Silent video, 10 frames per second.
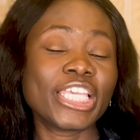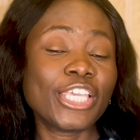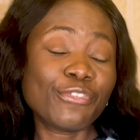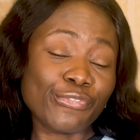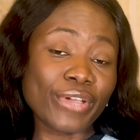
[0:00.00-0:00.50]

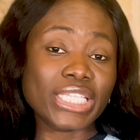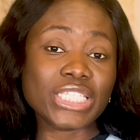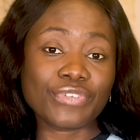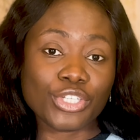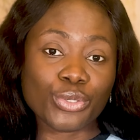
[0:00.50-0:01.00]
If you find
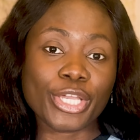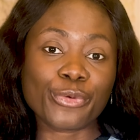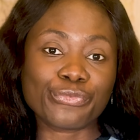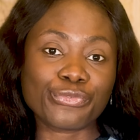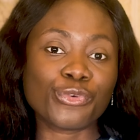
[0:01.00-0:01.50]
this video
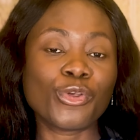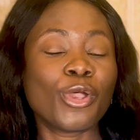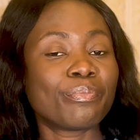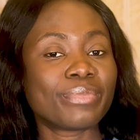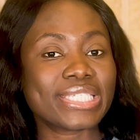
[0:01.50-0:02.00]
helpful,
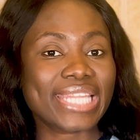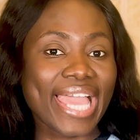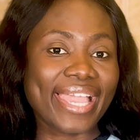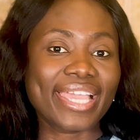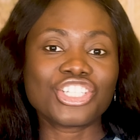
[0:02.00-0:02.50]
please
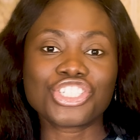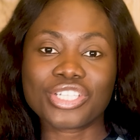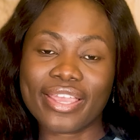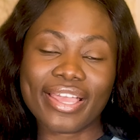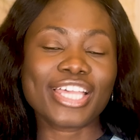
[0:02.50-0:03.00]
like,
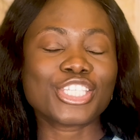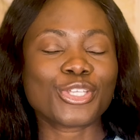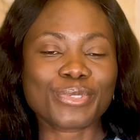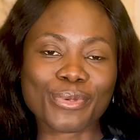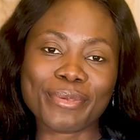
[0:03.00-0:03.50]
share, and
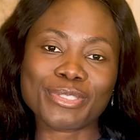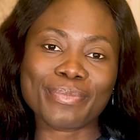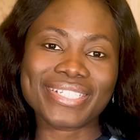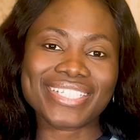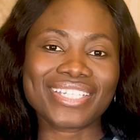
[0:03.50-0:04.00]
subscribe to
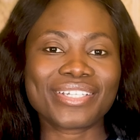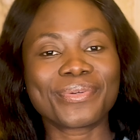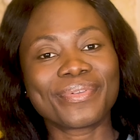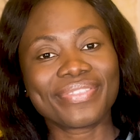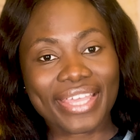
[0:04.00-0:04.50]
my channel.
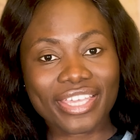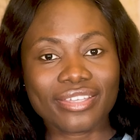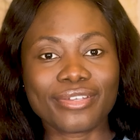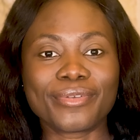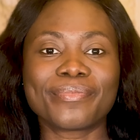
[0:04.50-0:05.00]

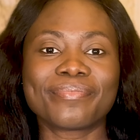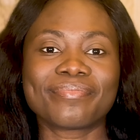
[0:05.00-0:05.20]
Thank you.